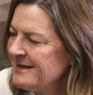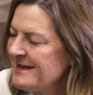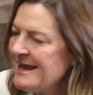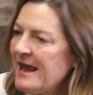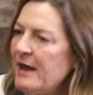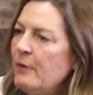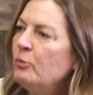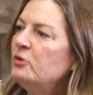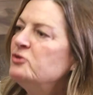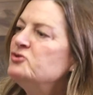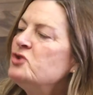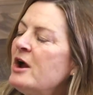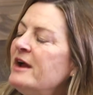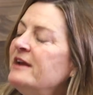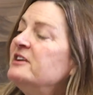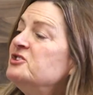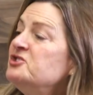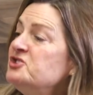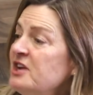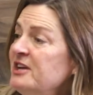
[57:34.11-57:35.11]
and we're trying
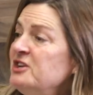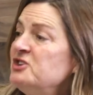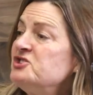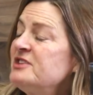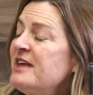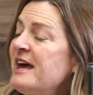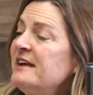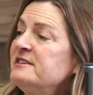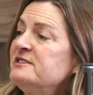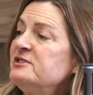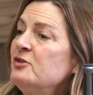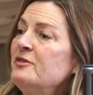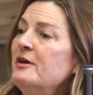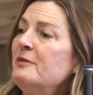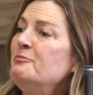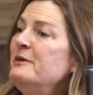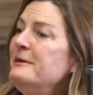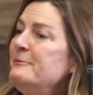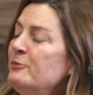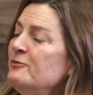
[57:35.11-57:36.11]
to change that so that
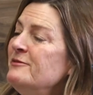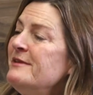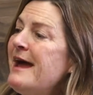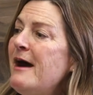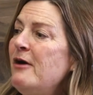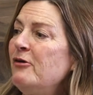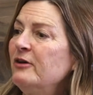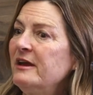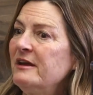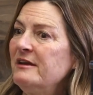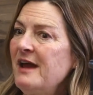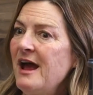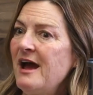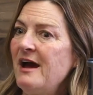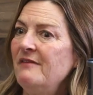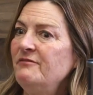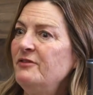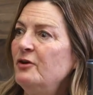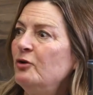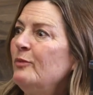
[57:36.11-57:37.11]
people now can
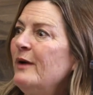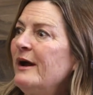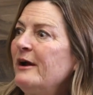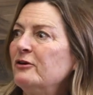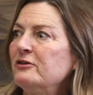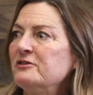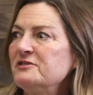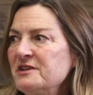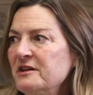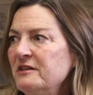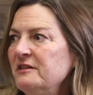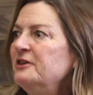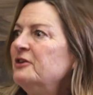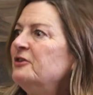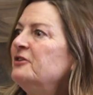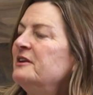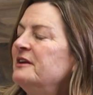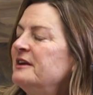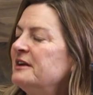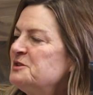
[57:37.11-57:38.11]
have their records
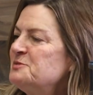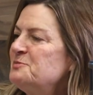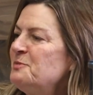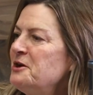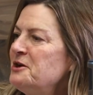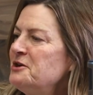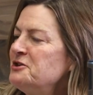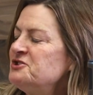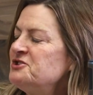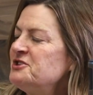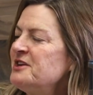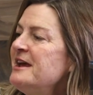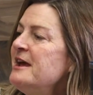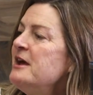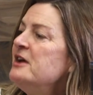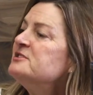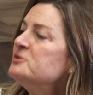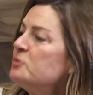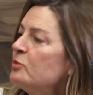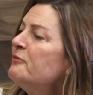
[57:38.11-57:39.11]
cleared and expunged.
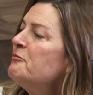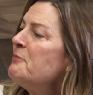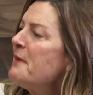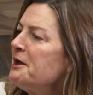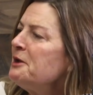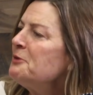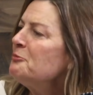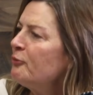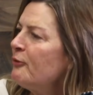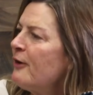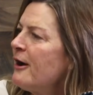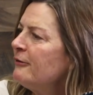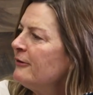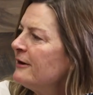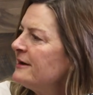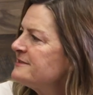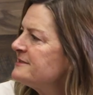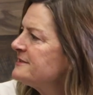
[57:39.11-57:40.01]
So we're making progress.